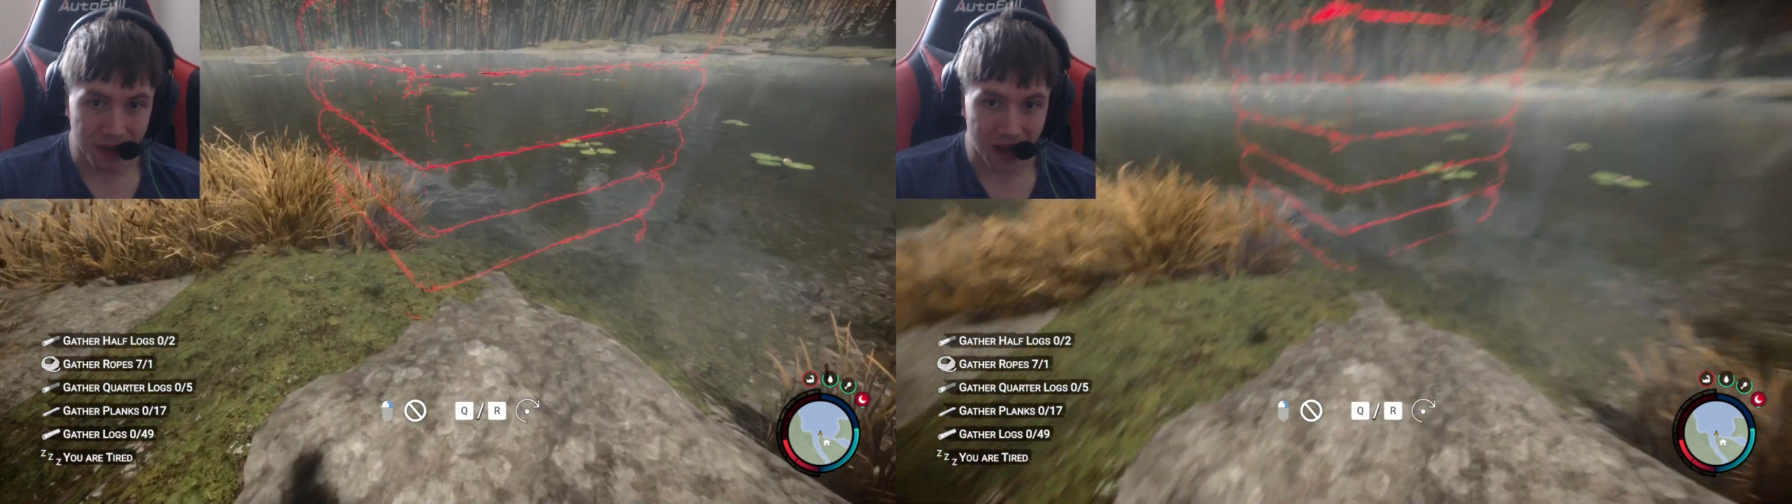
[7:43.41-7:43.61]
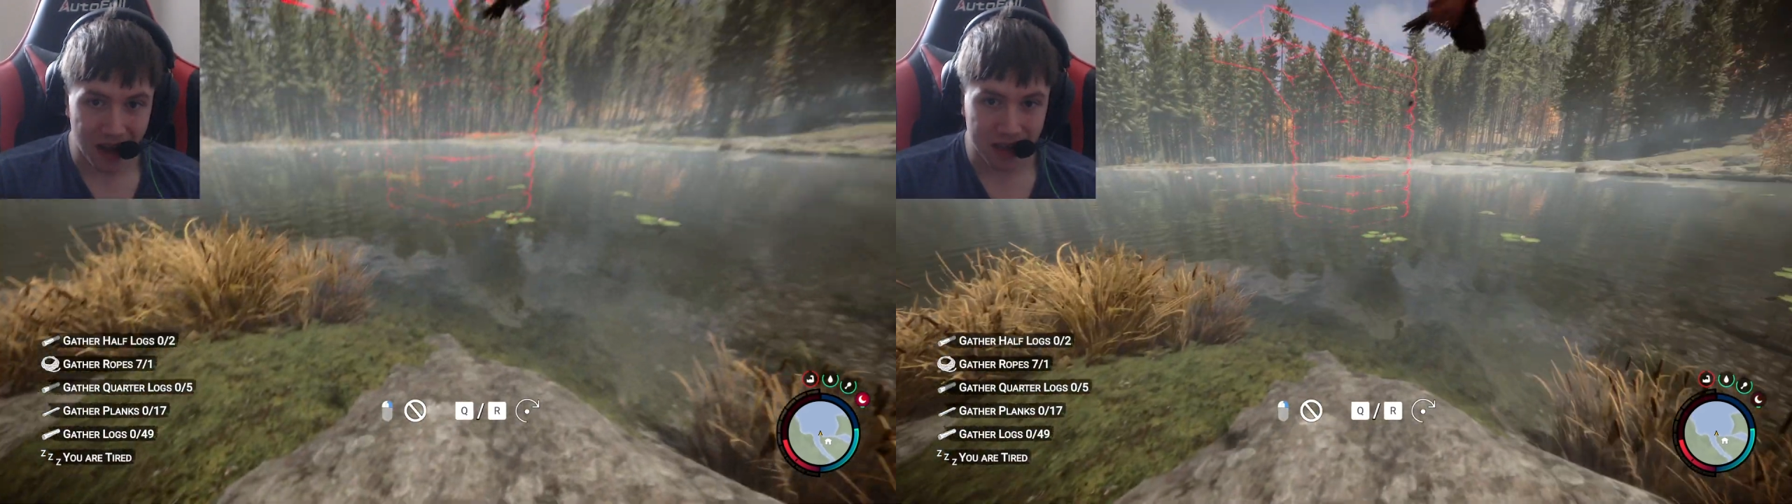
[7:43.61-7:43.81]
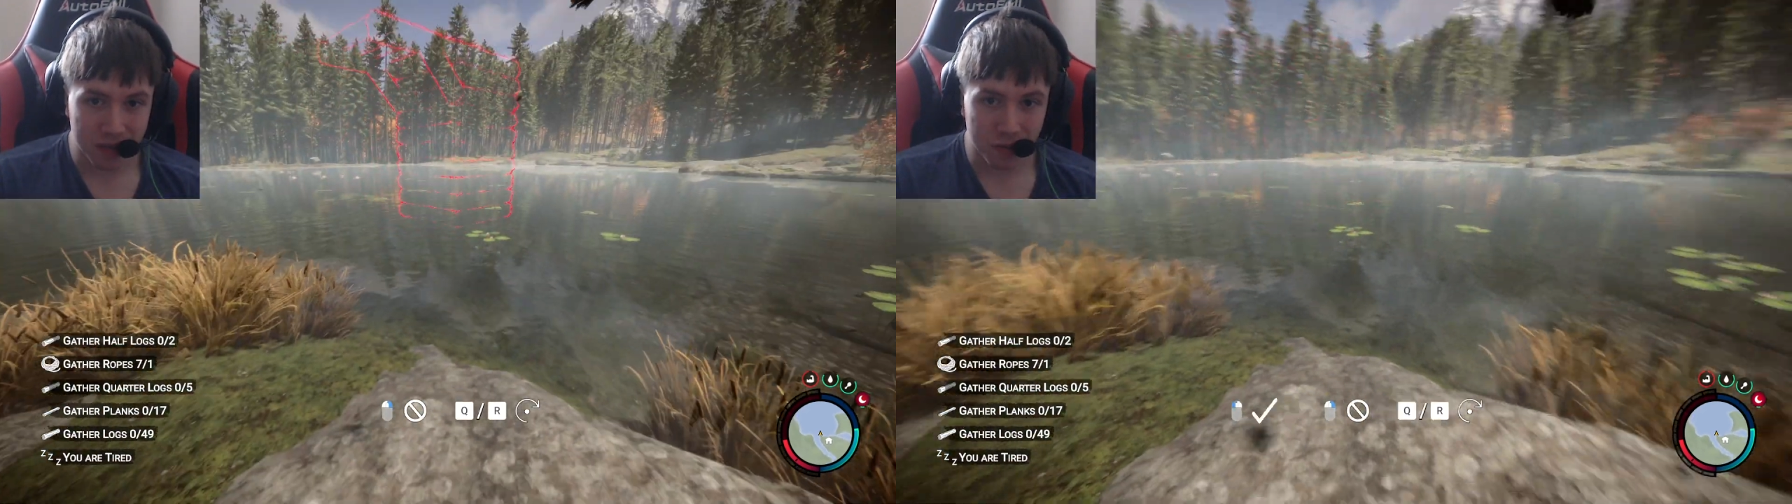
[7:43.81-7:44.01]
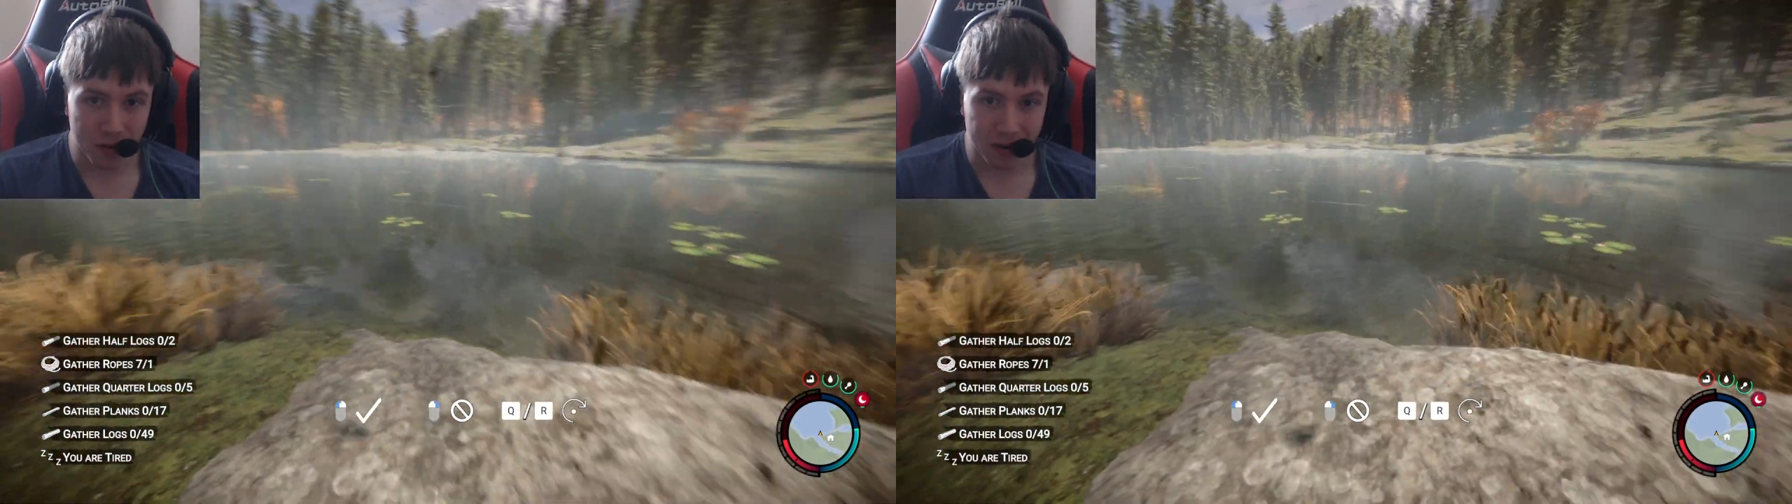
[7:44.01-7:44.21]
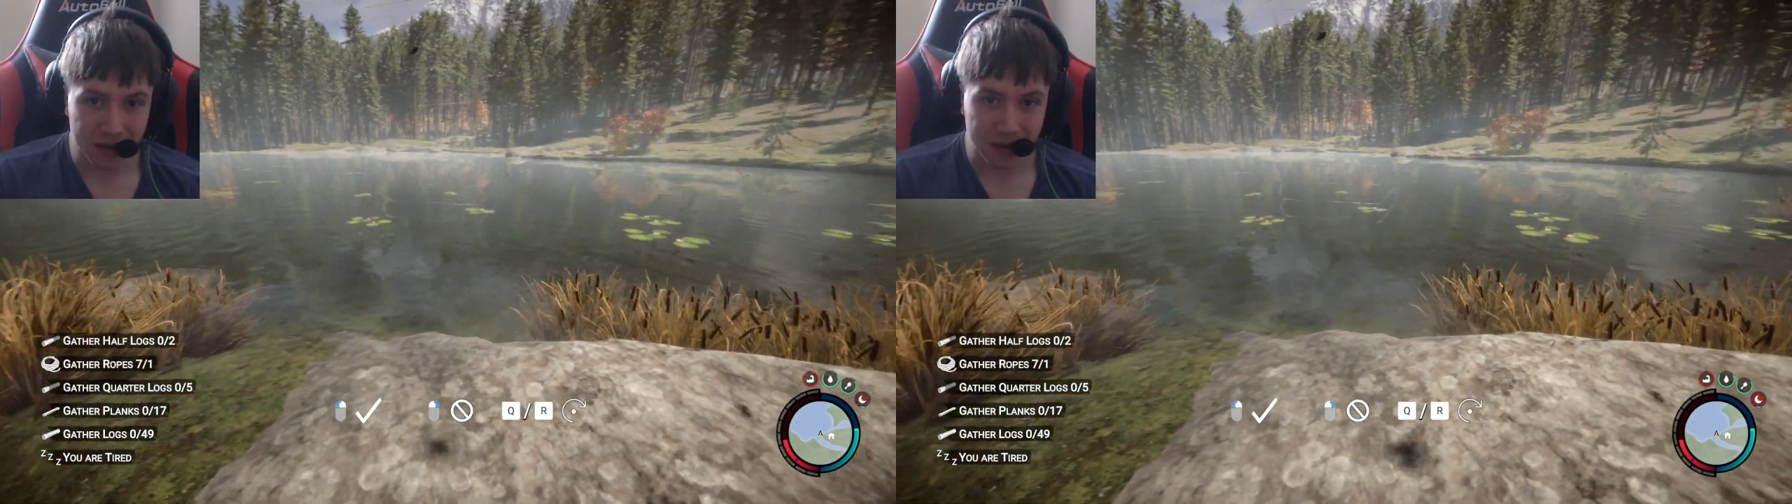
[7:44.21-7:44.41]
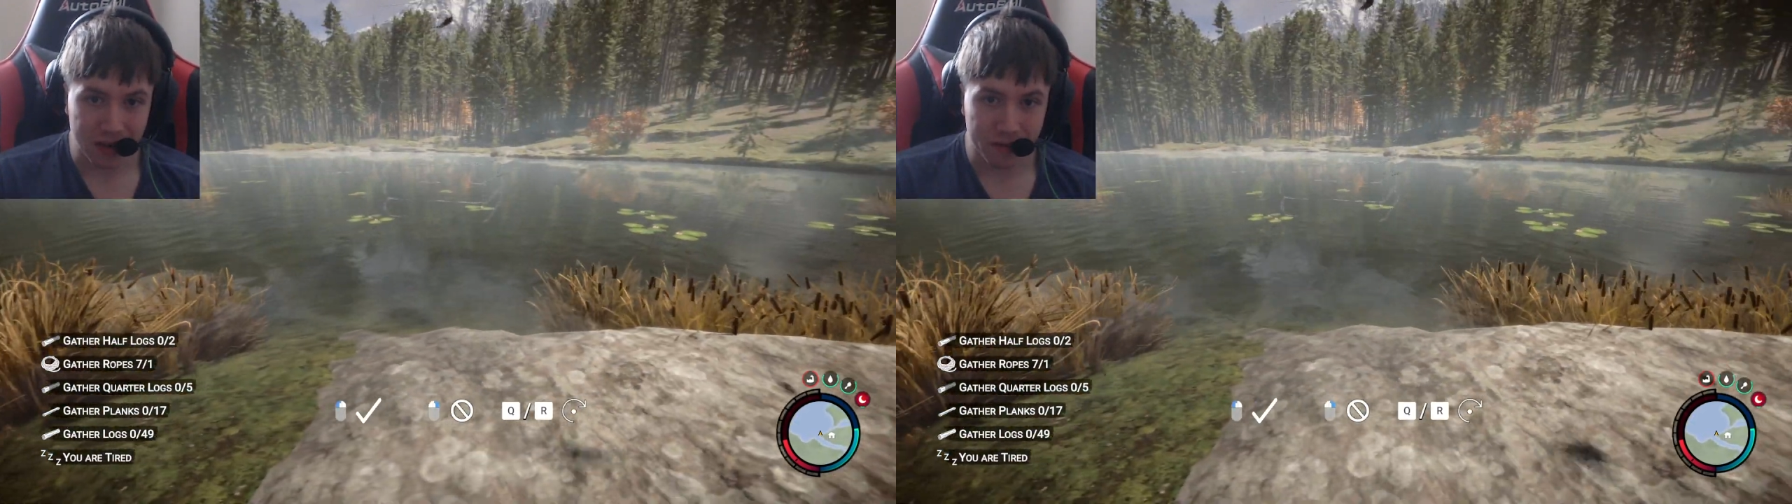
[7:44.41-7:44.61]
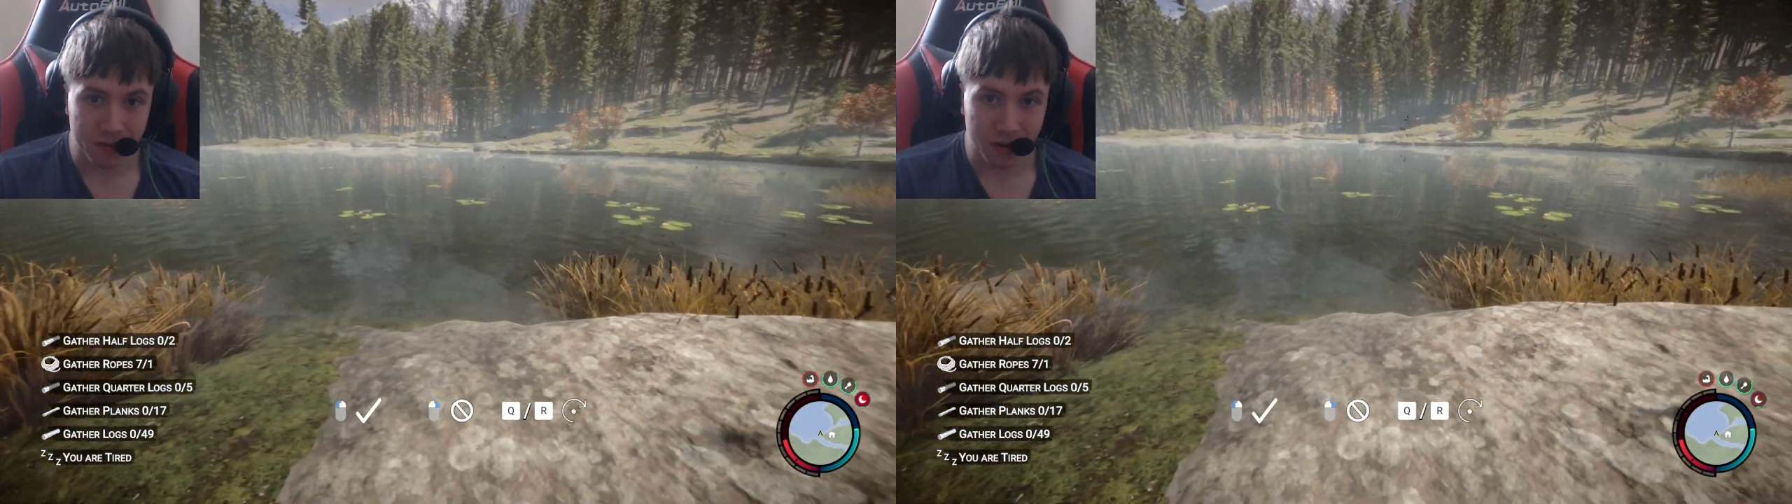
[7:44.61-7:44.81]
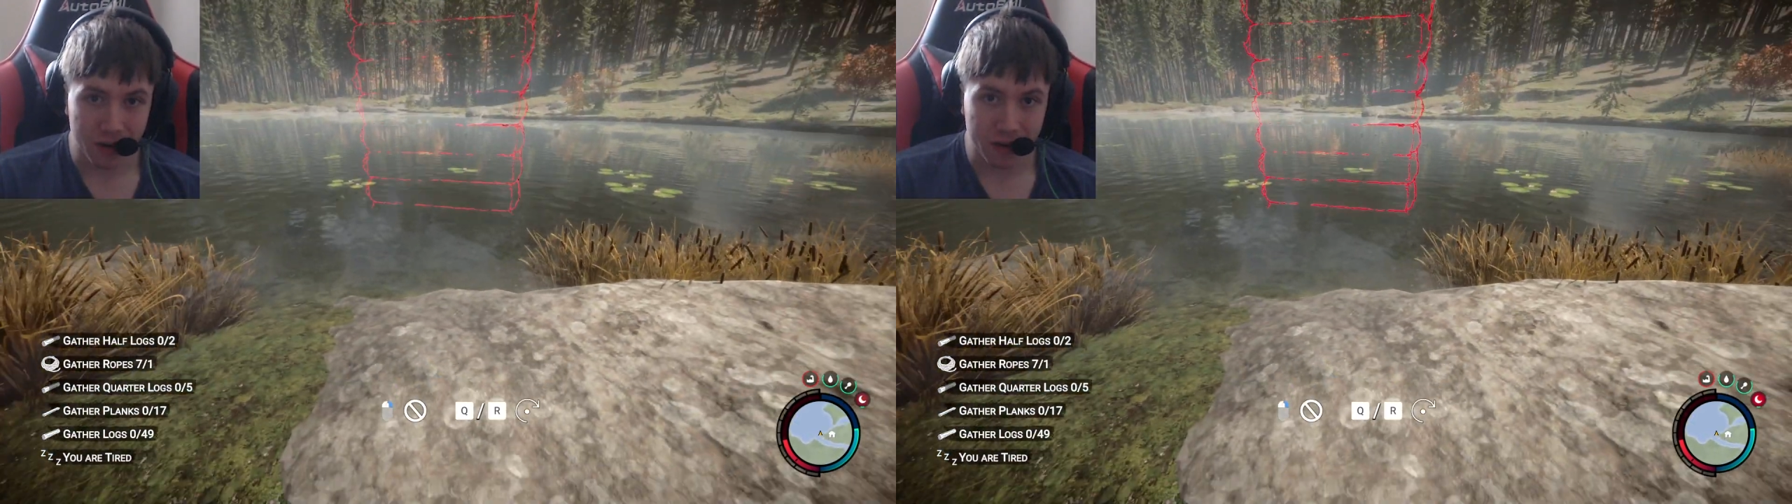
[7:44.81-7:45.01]
that's what I need,
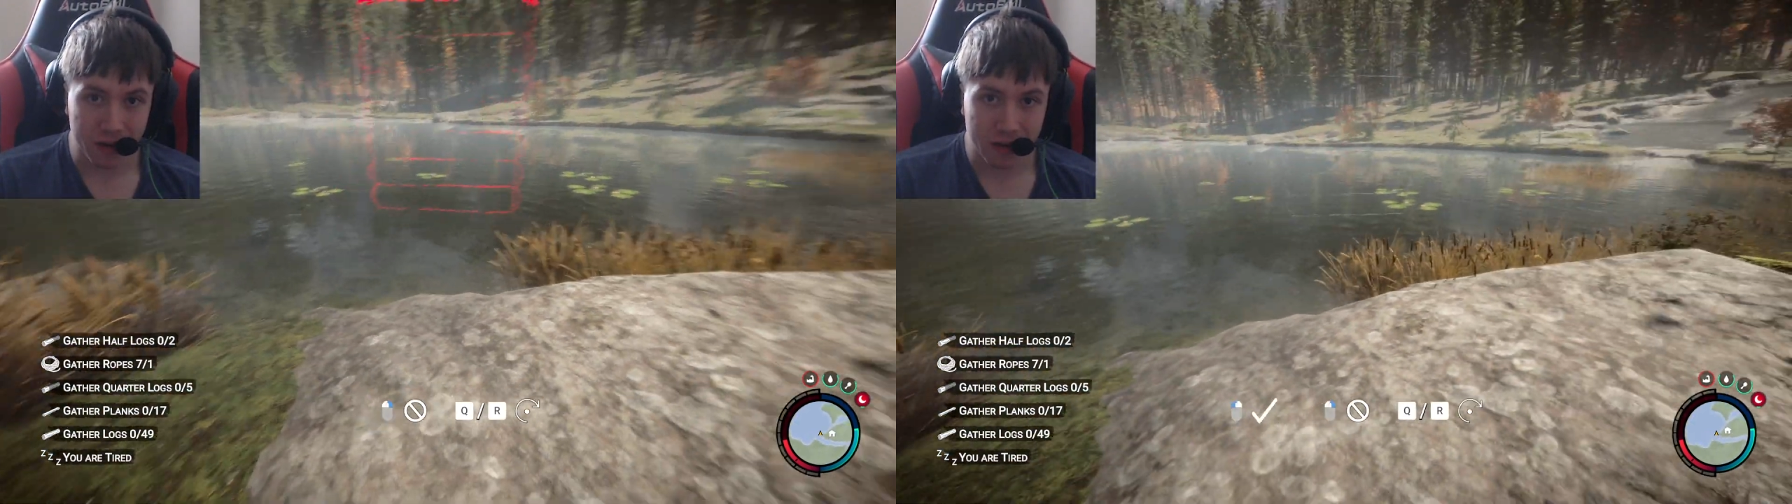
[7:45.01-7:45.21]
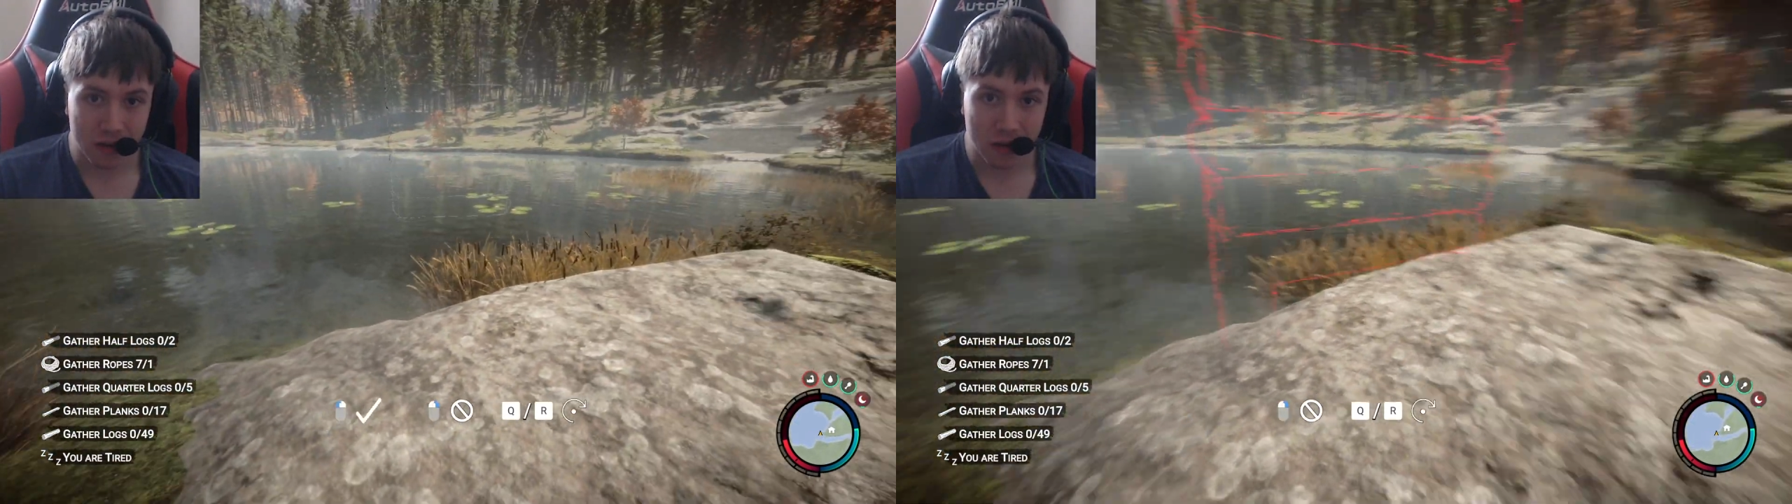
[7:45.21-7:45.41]
right.